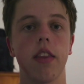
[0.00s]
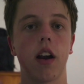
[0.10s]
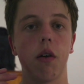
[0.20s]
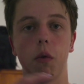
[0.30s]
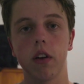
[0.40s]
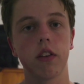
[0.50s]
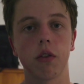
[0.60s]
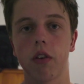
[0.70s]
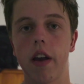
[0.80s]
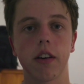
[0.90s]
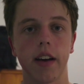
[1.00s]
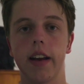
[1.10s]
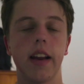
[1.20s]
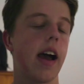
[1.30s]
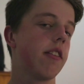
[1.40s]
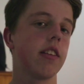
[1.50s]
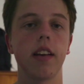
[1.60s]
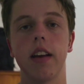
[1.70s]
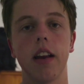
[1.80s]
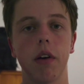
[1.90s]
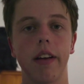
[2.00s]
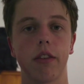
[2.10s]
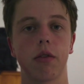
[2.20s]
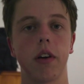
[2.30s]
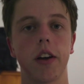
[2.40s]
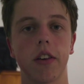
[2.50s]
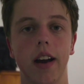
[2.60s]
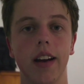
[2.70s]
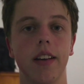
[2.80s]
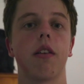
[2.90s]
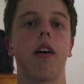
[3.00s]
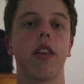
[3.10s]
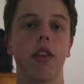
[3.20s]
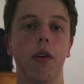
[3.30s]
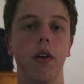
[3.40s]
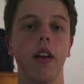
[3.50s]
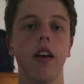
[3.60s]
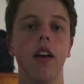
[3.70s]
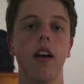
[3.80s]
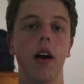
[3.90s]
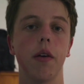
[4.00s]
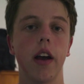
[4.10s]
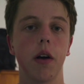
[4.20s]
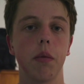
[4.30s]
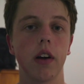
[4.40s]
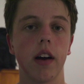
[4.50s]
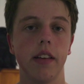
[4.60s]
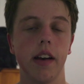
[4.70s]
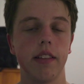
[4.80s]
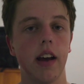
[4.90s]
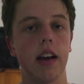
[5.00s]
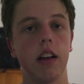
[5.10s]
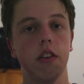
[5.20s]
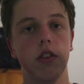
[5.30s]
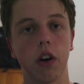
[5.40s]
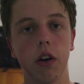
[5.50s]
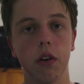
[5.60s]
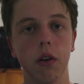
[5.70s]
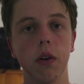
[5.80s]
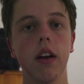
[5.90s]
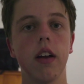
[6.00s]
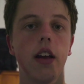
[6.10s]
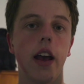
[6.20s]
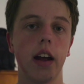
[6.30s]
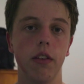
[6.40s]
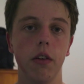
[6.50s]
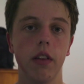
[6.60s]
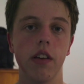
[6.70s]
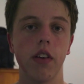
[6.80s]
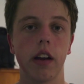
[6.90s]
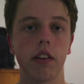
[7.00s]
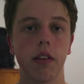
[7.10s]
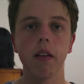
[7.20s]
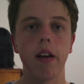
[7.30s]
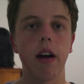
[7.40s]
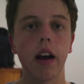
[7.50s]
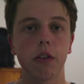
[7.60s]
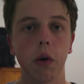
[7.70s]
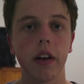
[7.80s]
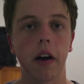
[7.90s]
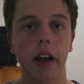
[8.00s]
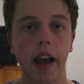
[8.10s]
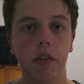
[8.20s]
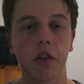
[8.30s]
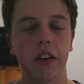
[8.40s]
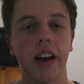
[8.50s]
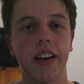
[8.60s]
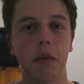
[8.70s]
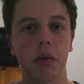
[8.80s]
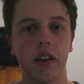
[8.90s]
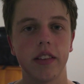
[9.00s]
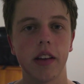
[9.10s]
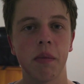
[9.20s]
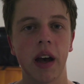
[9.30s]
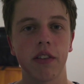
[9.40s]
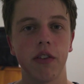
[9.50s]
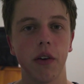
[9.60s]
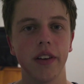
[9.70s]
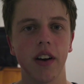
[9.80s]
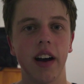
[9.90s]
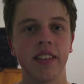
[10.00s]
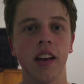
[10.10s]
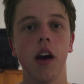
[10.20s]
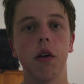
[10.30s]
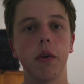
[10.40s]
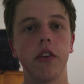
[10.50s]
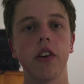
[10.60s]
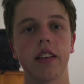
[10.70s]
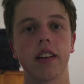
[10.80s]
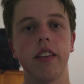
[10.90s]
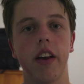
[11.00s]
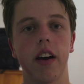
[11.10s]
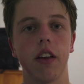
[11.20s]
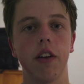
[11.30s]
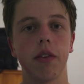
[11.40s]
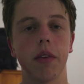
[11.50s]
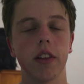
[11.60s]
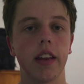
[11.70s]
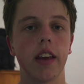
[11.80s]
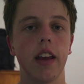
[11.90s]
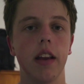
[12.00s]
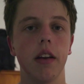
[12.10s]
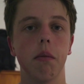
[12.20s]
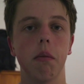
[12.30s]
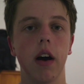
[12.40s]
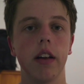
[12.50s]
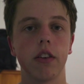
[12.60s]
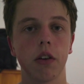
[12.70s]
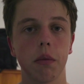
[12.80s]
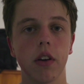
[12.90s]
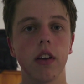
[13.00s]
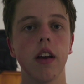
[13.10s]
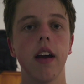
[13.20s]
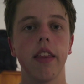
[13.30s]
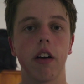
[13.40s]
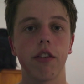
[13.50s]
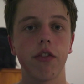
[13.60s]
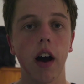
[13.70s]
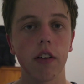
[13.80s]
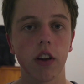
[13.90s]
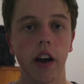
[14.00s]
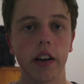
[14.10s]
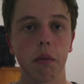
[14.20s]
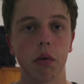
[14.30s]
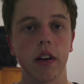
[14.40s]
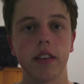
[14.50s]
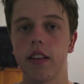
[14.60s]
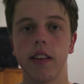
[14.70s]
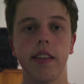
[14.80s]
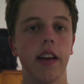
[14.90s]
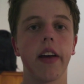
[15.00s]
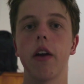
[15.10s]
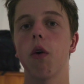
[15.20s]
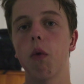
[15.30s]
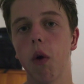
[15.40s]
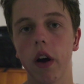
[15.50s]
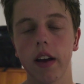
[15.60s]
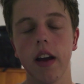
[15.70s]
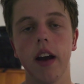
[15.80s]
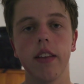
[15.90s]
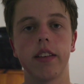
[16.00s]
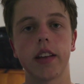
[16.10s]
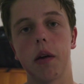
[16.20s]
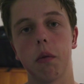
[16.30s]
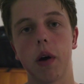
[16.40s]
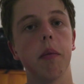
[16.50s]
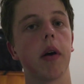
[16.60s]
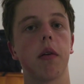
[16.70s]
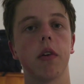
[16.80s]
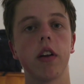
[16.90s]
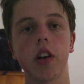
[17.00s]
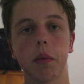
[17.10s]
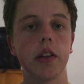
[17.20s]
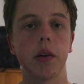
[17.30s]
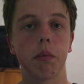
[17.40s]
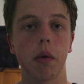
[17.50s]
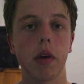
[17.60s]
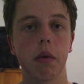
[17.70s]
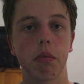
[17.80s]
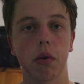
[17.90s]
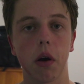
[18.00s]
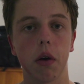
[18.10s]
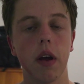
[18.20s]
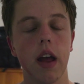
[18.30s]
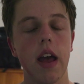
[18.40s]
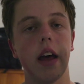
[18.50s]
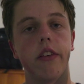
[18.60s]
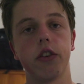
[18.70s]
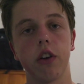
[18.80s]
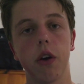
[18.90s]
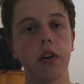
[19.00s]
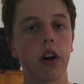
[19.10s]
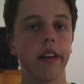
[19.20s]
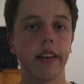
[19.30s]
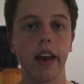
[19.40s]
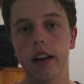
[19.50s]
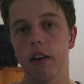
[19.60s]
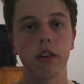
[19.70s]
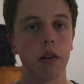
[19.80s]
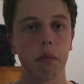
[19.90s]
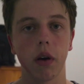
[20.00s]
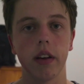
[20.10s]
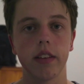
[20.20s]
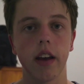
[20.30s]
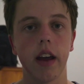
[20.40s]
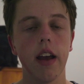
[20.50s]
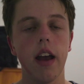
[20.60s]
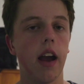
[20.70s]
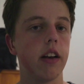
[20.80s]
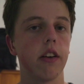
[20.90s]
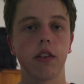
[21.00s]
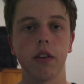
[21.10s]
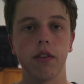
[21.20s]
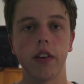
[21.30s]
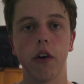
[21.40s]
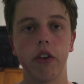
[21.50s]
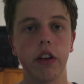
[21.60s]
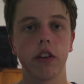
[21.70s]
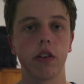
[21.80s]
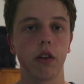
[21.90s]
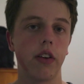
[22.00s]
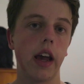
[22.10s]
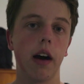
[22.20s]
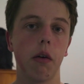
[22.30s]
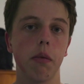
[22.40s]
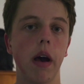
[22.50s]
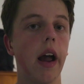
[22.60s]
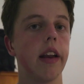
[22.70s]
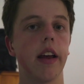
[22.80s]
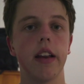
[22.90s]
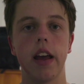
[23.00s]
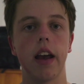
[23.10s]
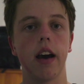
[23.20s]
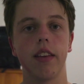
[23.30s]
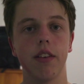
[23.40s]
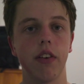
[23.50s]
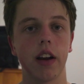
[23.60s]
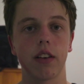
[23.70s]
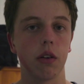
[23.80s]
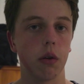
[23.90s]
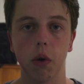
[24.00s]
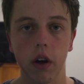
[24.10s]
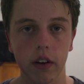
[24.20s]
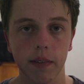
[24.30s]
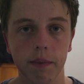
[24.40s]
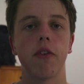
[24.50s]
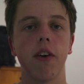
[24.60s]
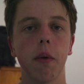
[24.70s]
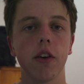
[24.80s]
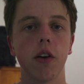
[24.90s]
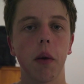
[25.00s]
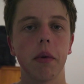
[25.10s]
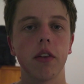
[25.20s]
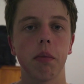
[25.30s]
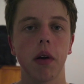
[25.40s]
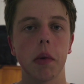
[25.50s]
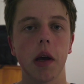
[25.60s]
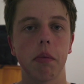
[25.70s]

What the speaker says: that I wanted to recreate, and I haven't seen anyone else recreate it, so I thought I would help you guys out today and show you how to do the effect. Now, as always, I have created a preset pack for you guys, which you guys can download from the link in my description. There are 5 lightning presets in there. They all work the same way, but I want to jump into Premiere Pro and show you guys how to use the preset and just sort of delve into sort of how it was made and how the effect sort of works. Before we do hop into Premiere